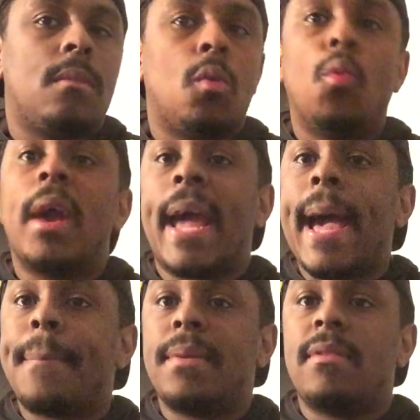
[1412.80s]
what
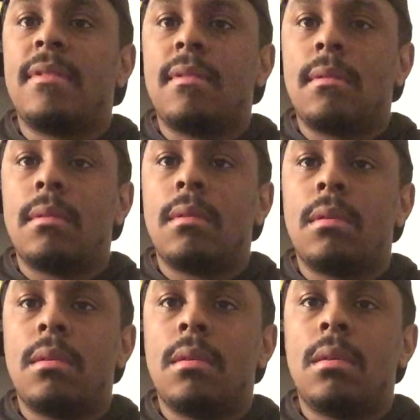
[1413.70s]
happens.
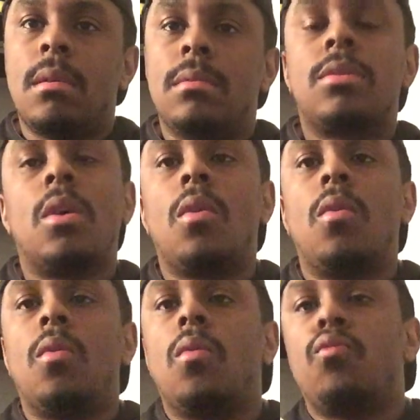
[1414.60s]

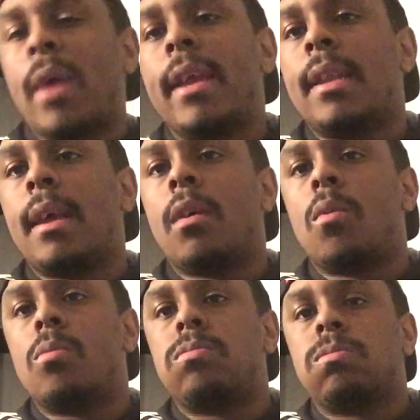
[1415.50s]
So right
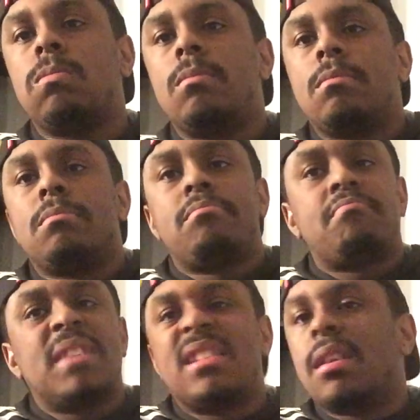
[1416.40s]
now,
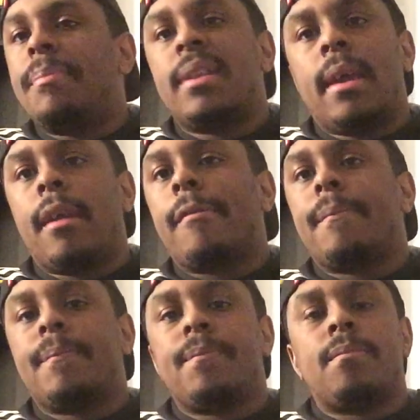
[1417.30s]
it's up in the air.
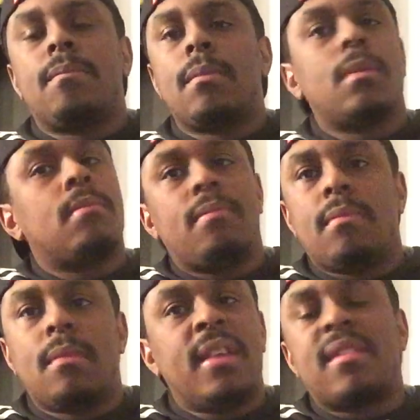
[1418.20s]

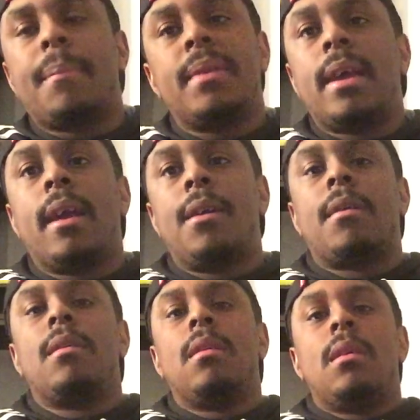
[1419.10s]
It's up in the
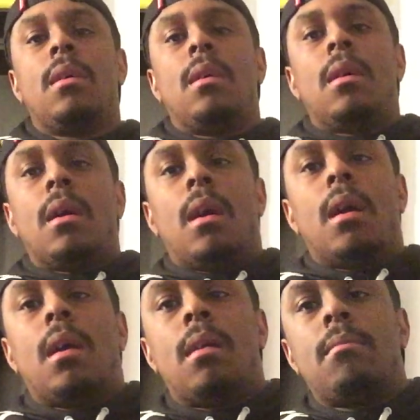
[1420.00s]
air.
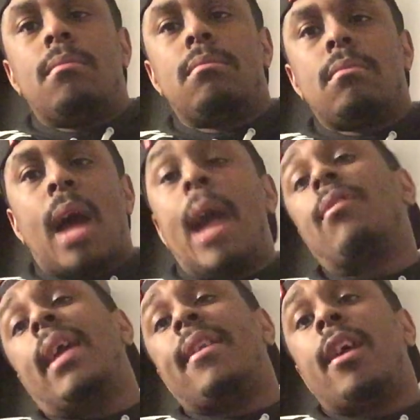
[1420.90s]
I would
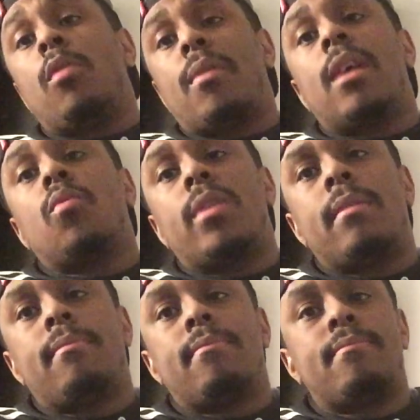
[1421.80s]
like Daniel Bryan to
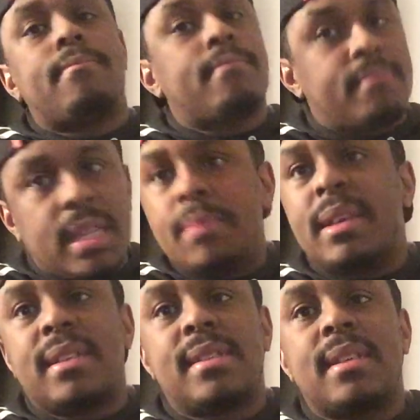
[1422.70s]
win. It
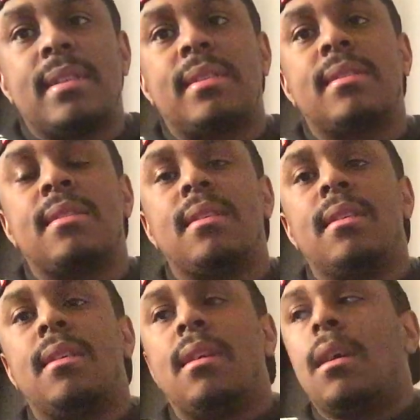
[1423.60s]
makes sense.
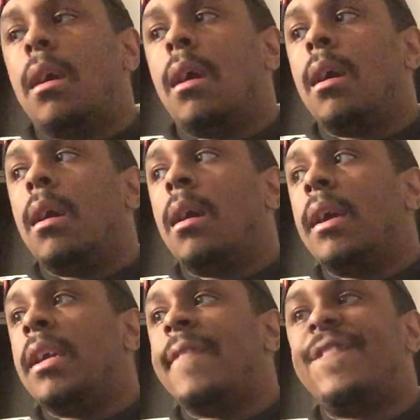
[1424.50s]

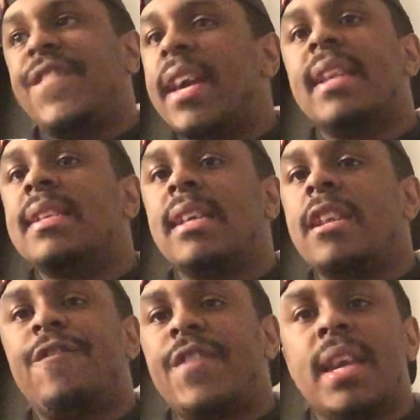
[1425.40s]
In a
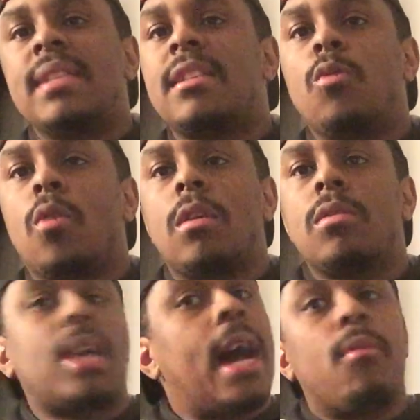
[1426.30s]
fantasy
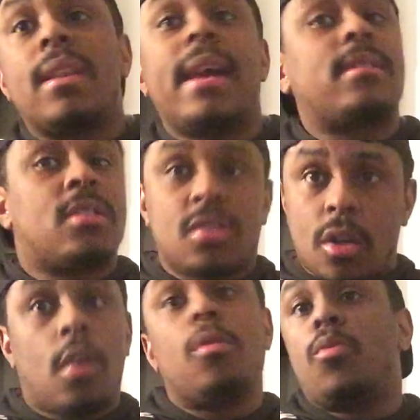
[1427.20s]
world, I would like
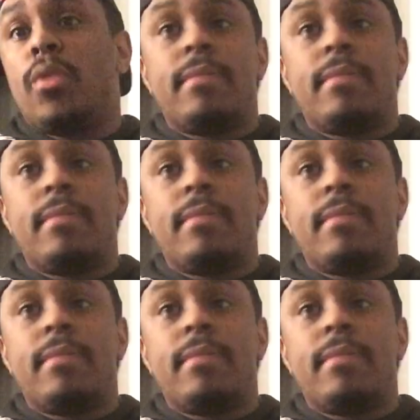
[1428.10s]
Cesaro to win.